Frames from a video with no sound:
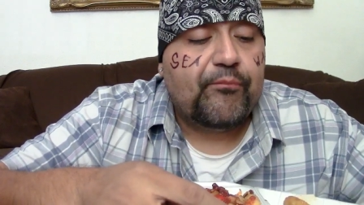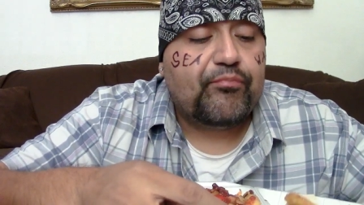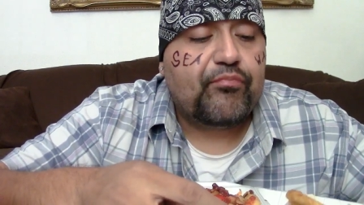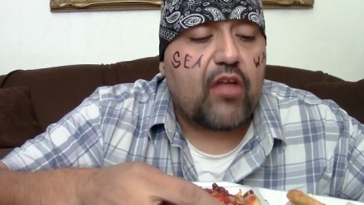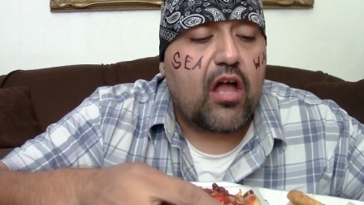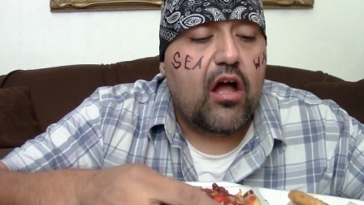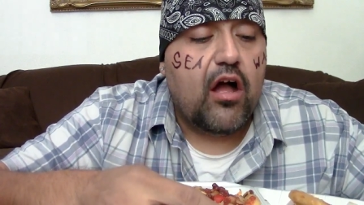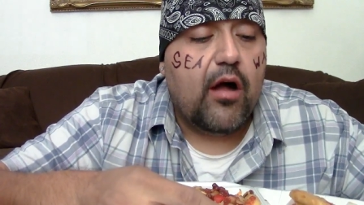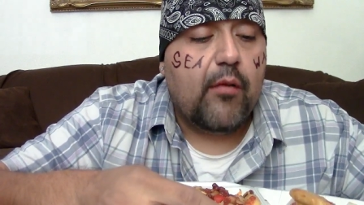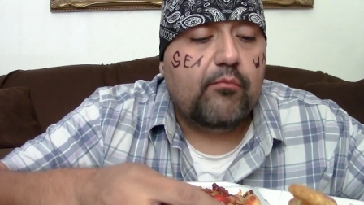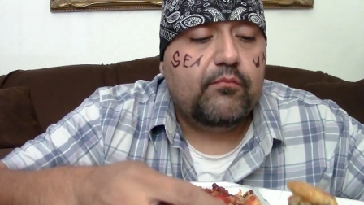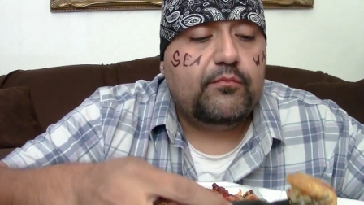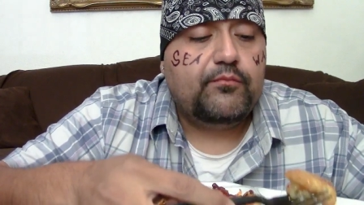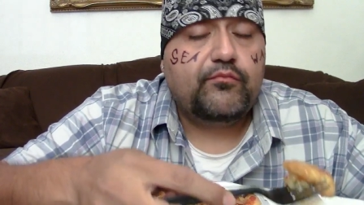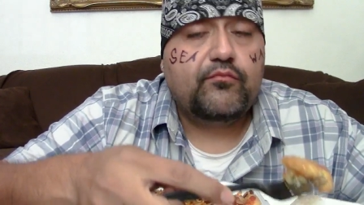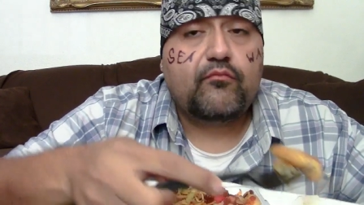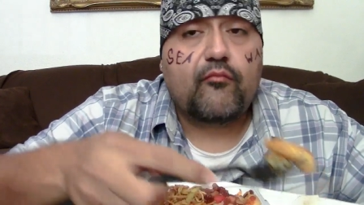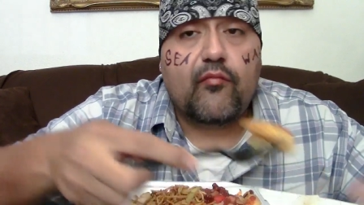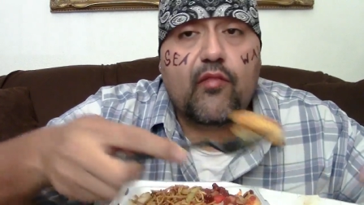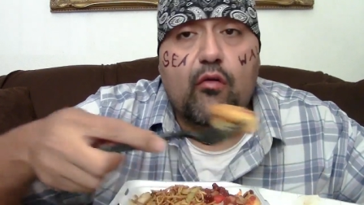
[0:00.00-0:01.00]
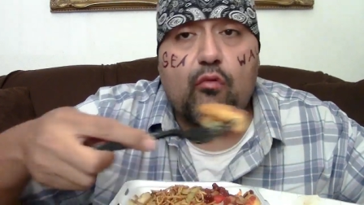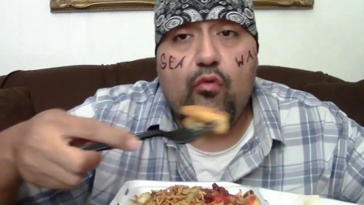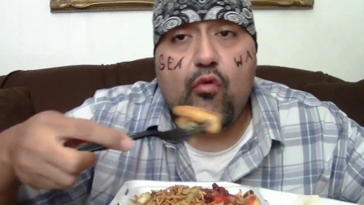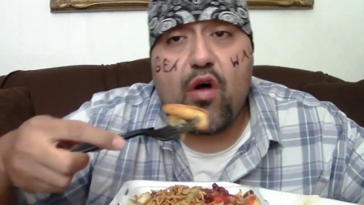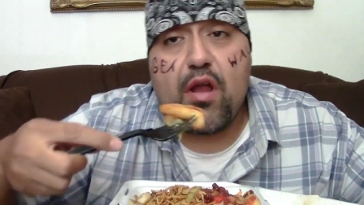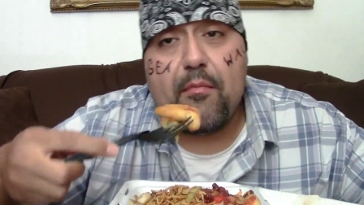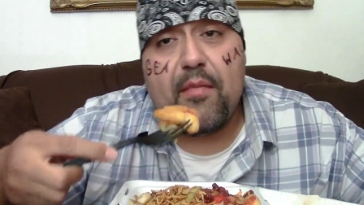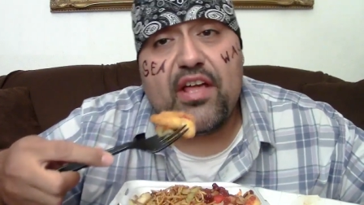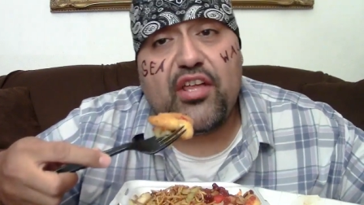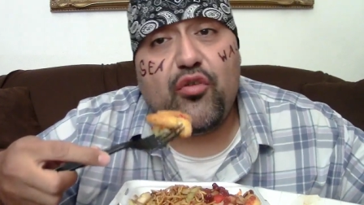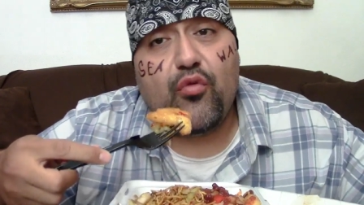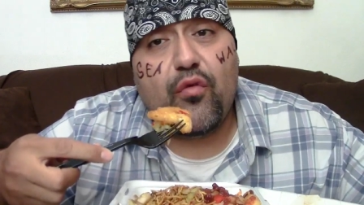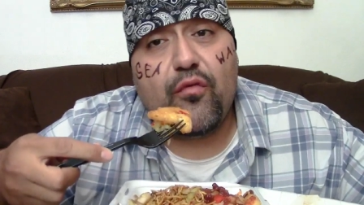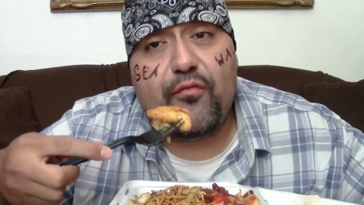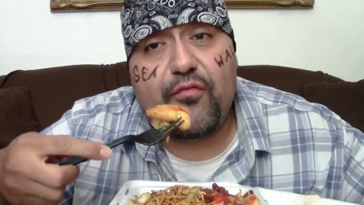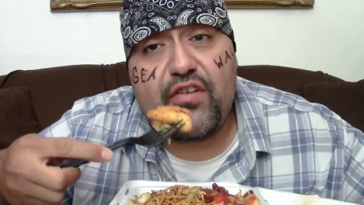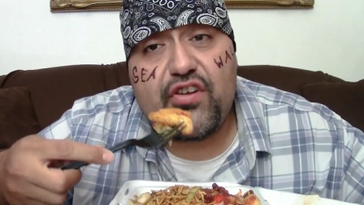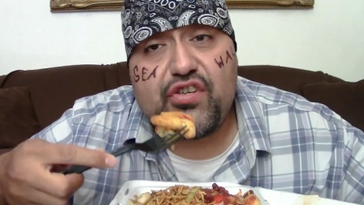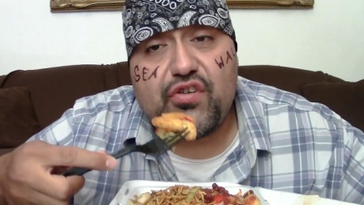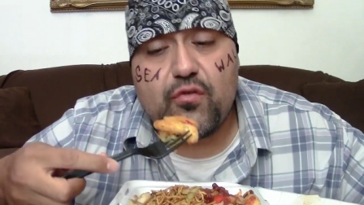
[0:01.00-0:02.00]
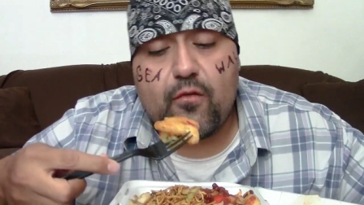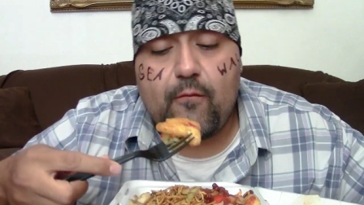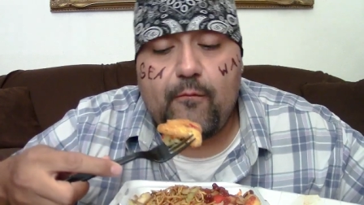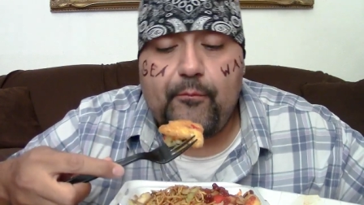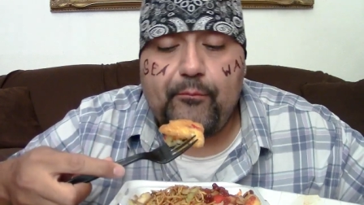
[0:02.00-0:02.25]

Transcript: Um, want to make you official.